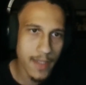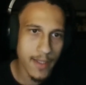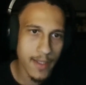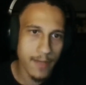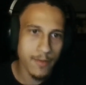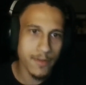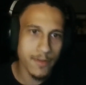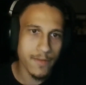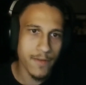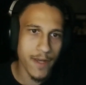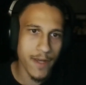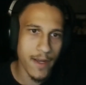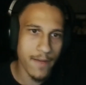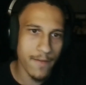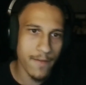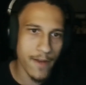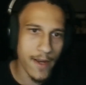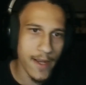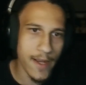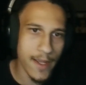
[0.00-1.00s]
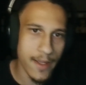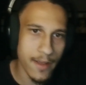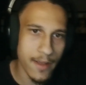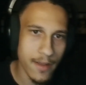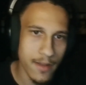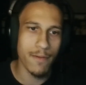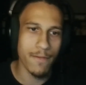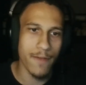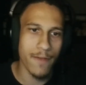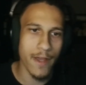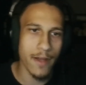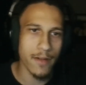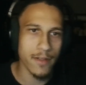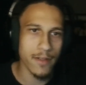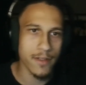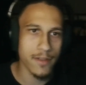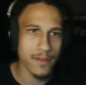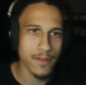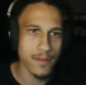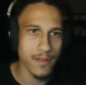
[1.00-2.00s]
Yeah, that was very, very
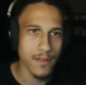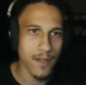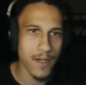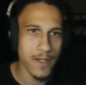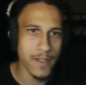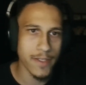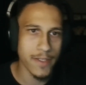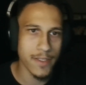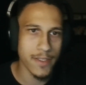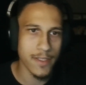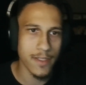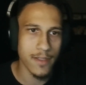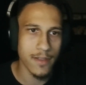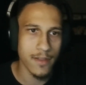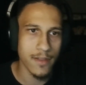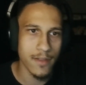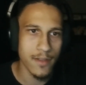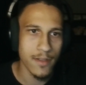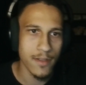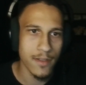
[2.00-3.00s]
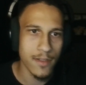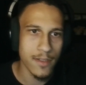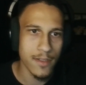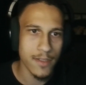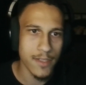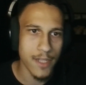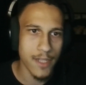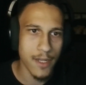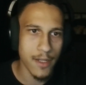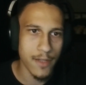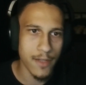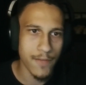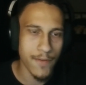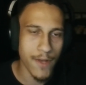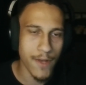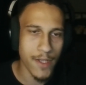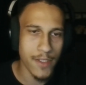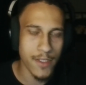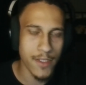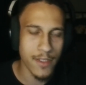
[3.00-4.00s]
profound, honestly. Shout outs
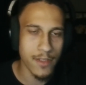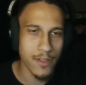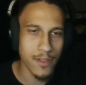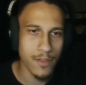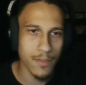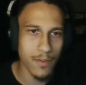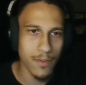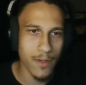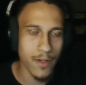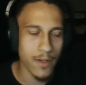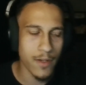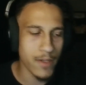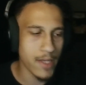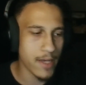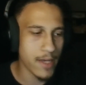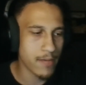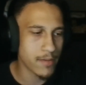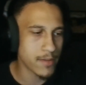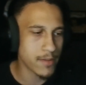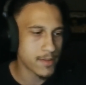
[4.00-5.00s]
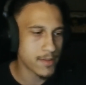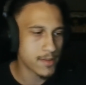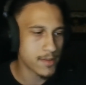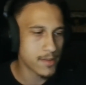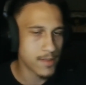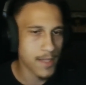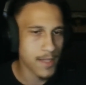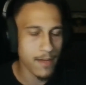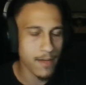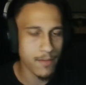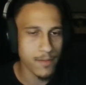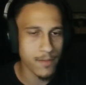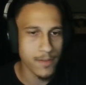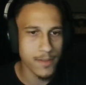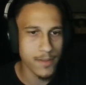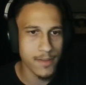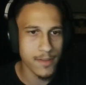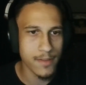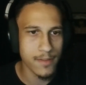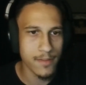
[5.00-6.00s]
Frosty 2.0. That was that
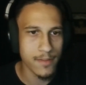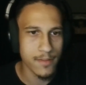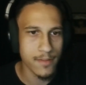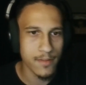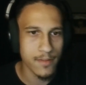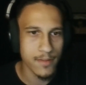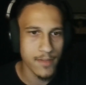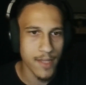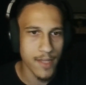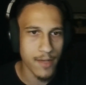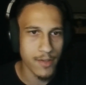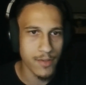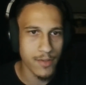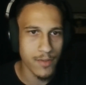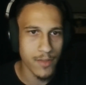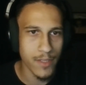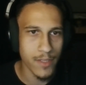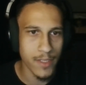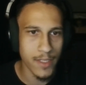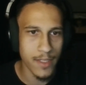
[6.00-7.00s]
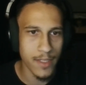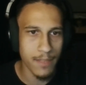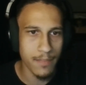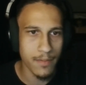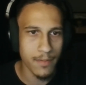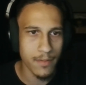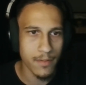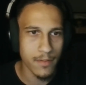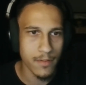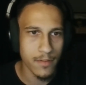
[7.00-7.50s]
was that was really deep.